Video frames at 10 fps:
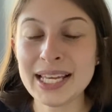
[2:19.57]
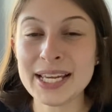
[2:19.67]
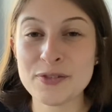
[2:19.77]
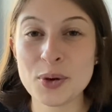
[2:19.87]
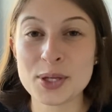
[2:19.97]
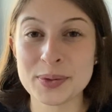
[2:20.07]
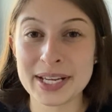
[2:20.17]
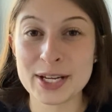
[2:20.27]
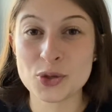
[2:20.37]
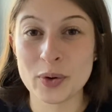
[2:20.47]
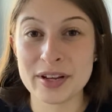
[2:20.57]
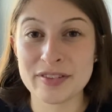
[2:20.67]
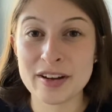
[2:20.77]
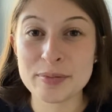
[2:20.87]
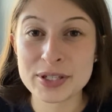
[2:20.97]
If you guys want to get
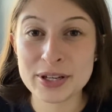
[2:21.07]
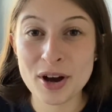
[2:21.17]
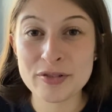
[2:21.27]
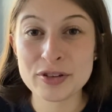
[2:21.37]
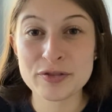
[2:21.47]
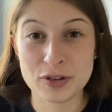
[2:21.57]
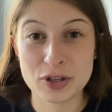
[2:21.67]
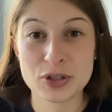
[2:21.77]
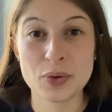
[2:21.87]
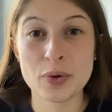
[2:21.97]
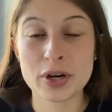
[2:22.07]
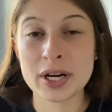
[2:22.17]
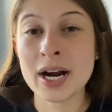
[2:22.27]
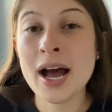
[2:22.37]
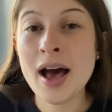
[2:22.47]
25% off your first
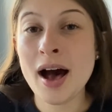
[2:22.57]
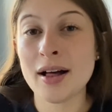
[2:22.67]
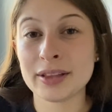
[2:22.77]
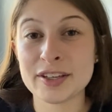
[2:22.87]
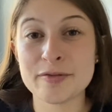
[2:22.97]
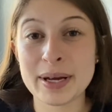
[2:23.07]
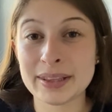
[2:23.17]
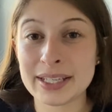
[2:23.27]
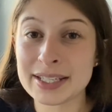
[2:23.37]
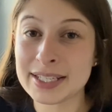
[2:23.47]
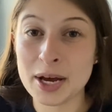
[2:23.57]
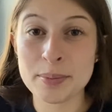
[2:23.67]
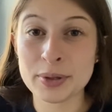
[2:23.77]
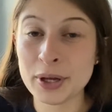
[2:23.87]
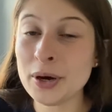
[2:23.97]
order, I'll leave my link down
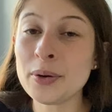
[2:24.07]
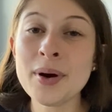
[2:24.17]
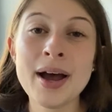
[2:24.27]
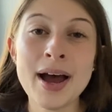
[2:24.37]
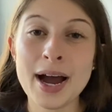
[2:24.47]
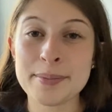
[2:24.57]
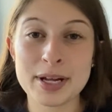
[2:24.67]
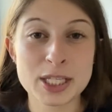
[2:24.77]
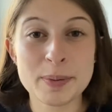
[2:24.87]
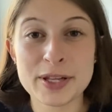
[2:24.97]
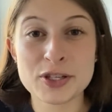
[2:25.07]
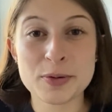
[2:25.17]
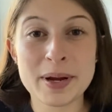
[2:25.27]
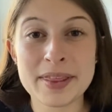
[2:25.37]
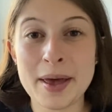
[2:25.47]
below. I'm not sponsored
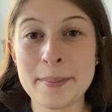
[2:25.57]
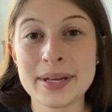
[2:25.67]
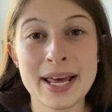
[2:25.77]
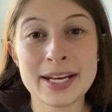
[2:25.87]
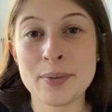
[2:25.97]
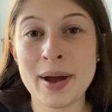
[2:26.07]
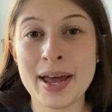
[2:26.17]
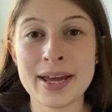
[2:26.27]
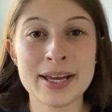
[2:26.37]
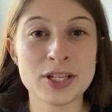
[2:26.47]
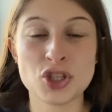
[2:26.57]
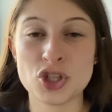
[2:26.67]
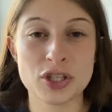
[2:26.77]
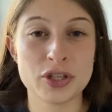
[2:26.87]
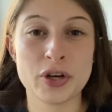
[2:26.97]
by them in any way. It's
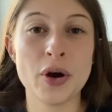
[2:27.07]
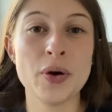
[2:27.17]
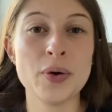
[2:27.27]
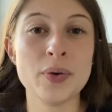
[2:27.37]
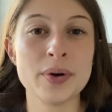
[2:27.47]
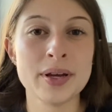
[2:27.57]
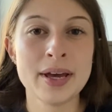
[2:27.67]
just a code